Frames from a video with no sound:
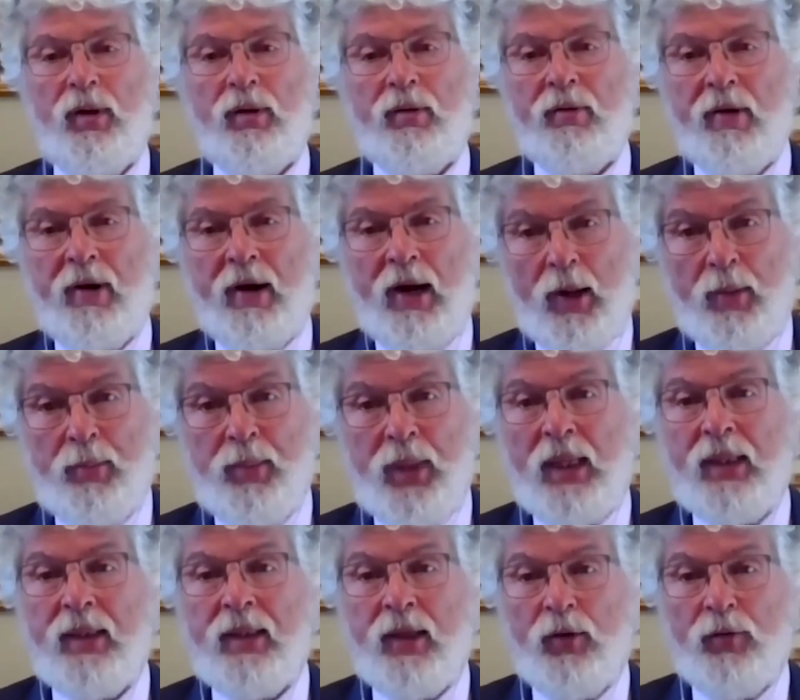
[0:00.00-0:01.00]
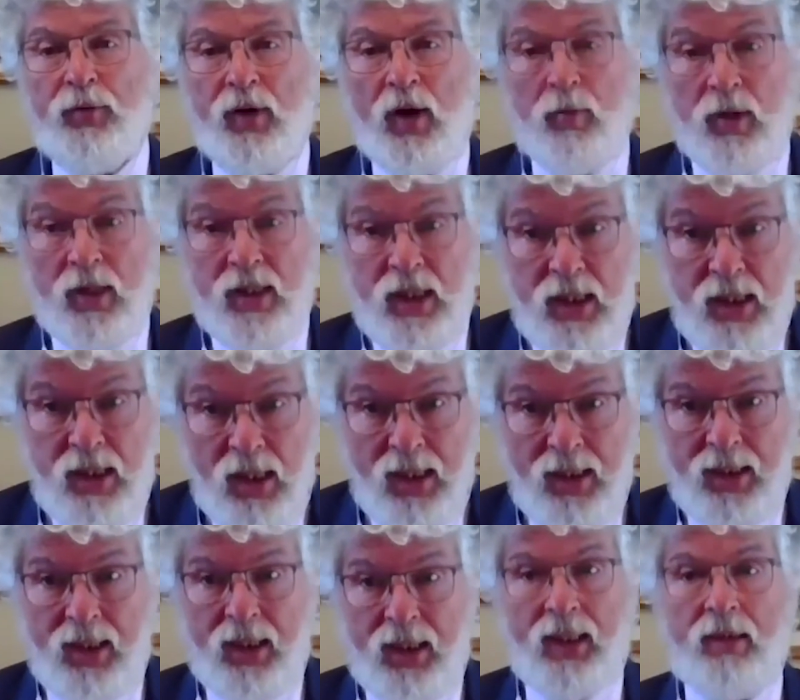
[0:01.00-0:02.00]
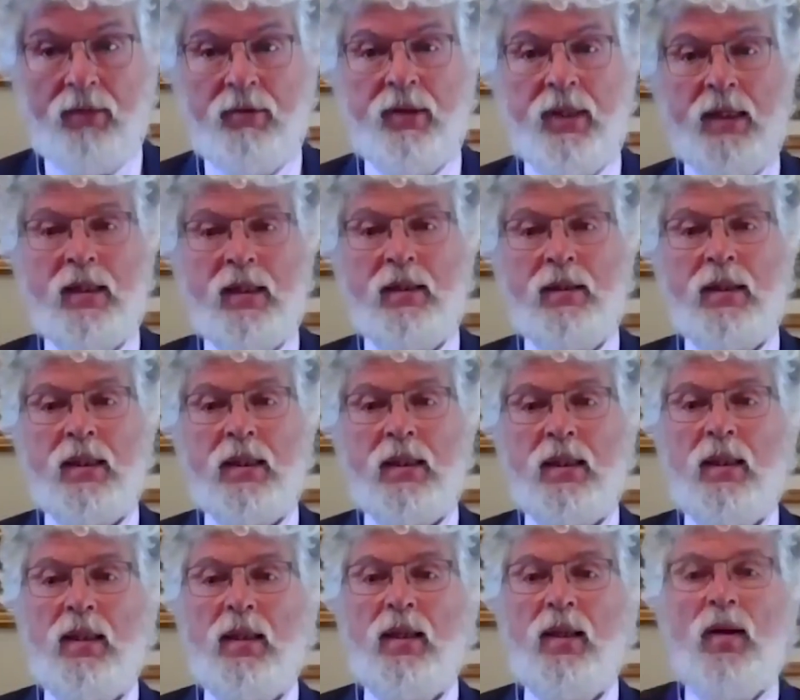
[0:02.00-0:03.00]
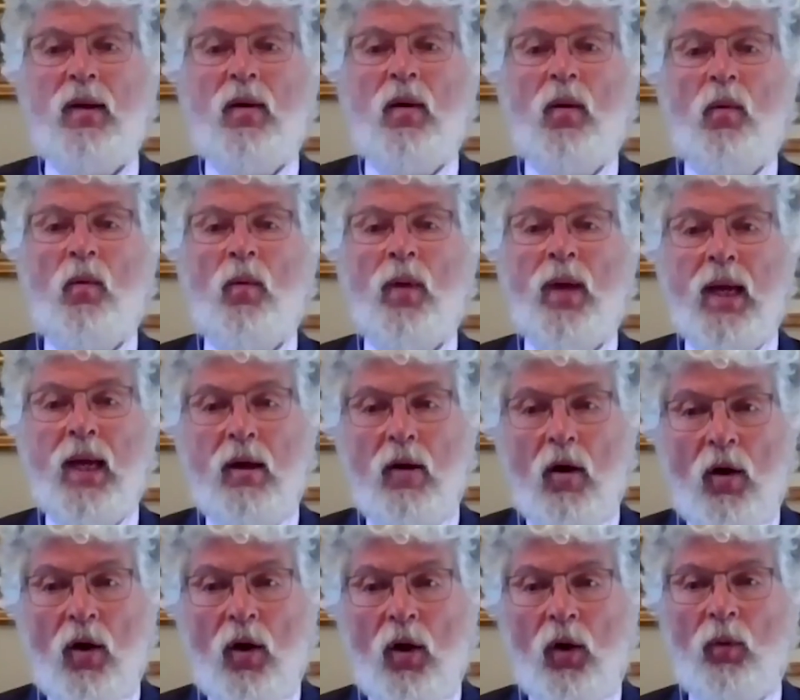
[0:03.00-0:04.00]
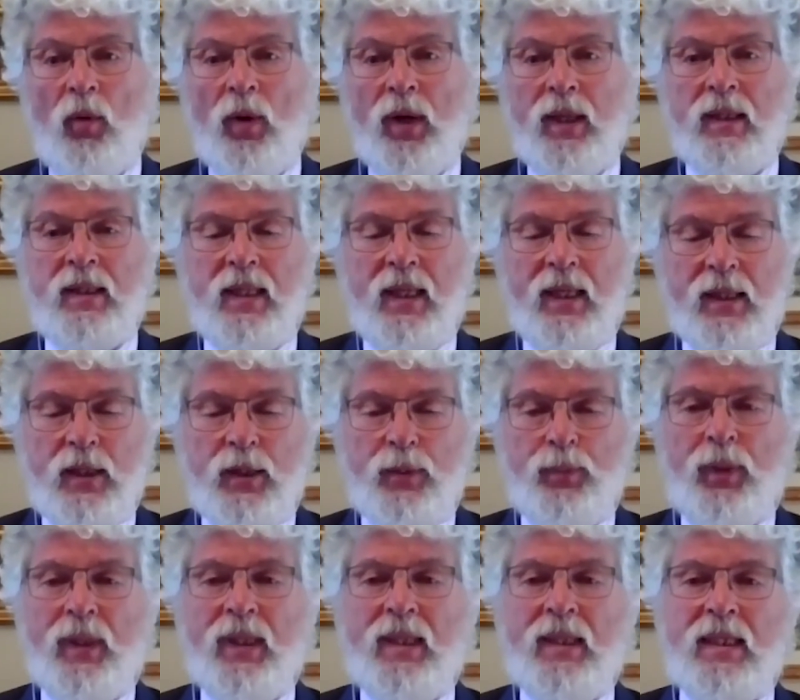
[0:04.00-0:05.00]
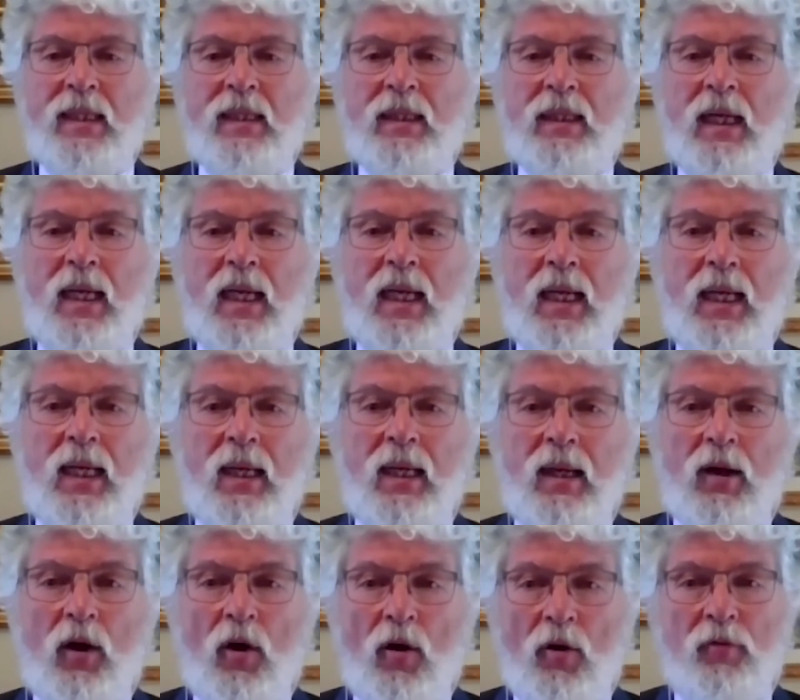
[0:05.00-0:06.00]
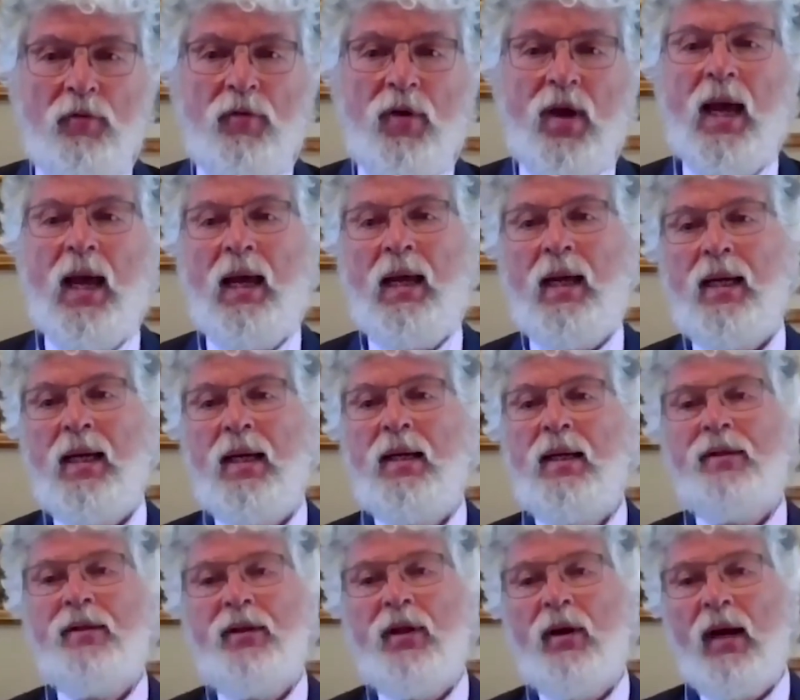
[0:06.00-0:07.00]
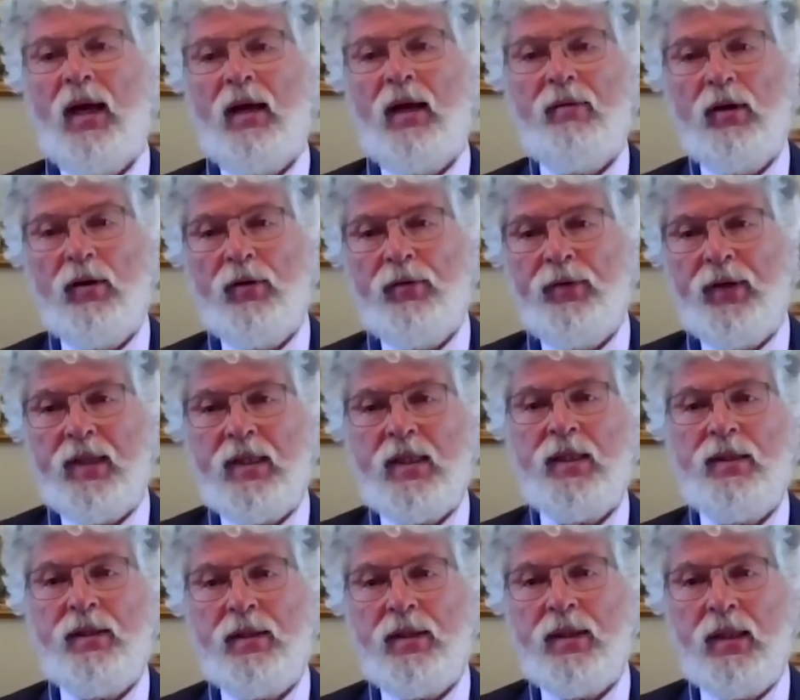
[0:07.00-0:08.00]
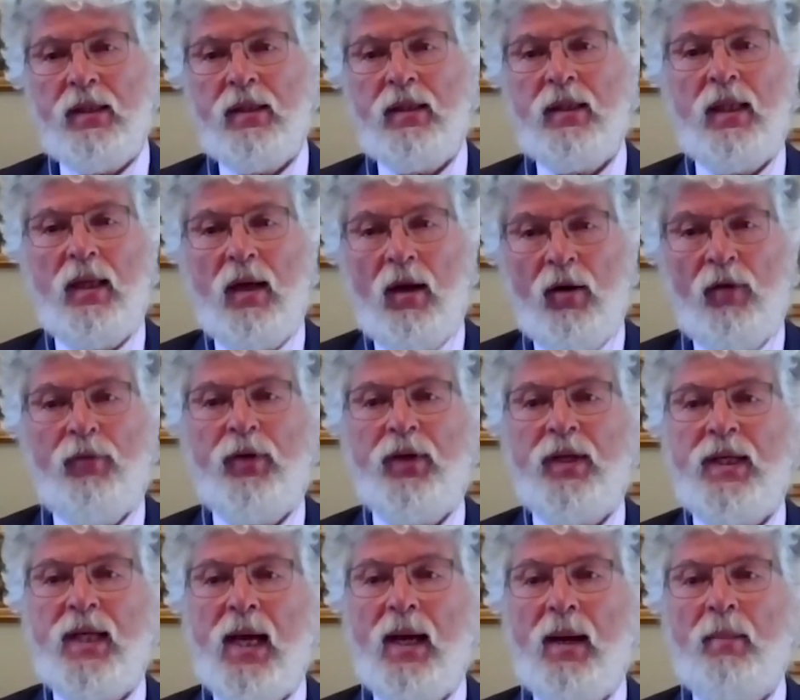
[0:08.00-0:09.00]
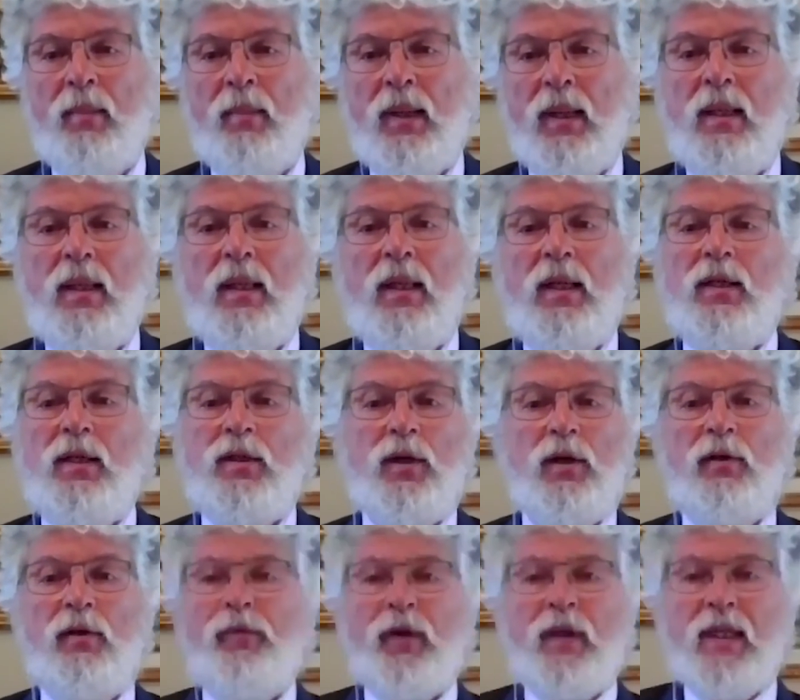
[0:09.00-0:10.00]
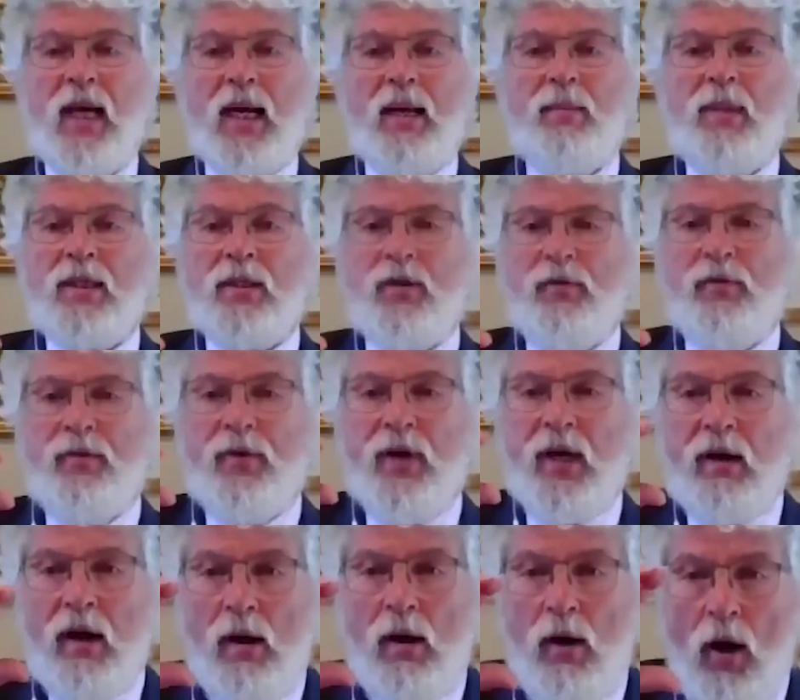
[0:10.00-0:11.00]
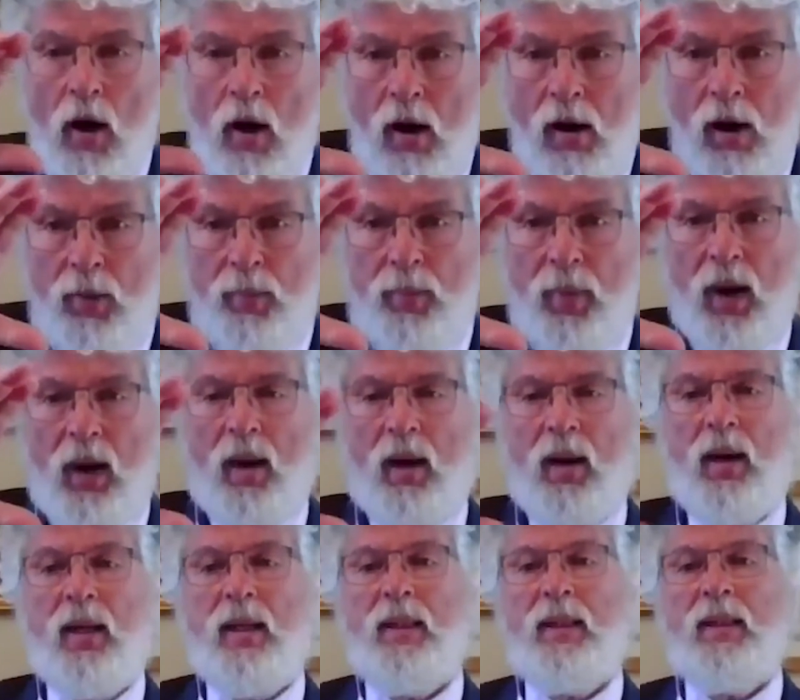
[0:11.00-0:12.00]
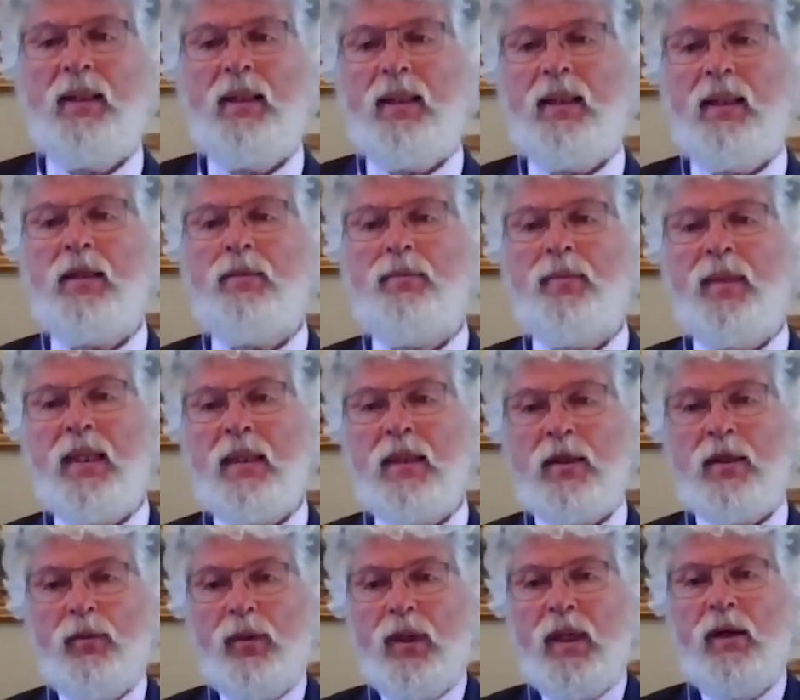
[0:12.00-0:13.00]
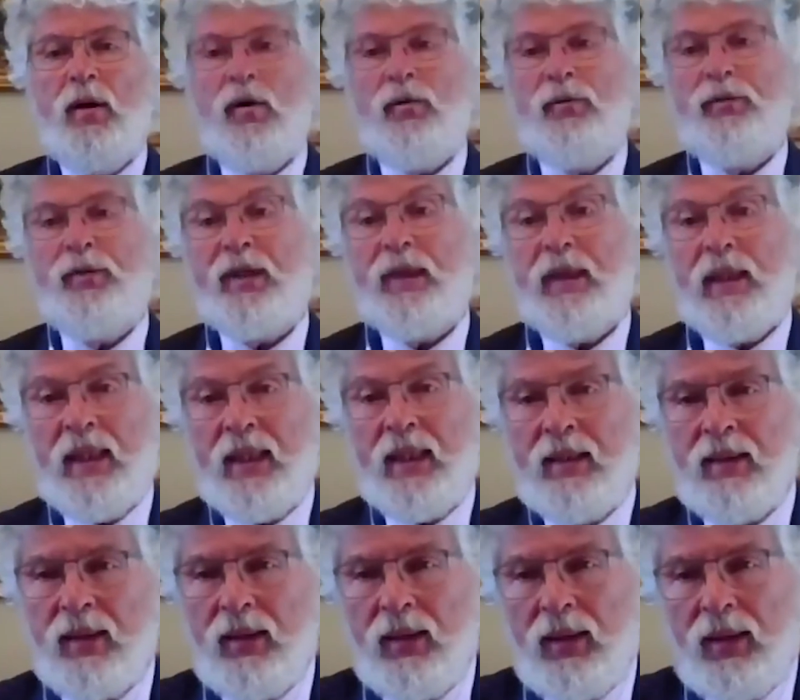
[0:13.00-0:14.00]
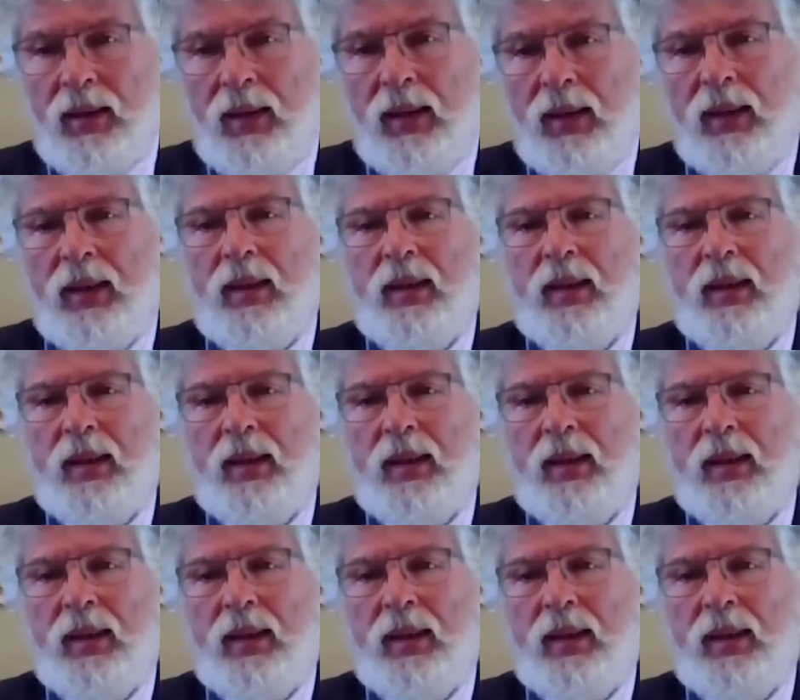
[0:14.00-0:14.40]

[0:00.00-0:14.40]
reliability of our study reasons, we always explicitly convey the level of uncertainty of a dam. So if a dam has a very long bar, it means we know very little.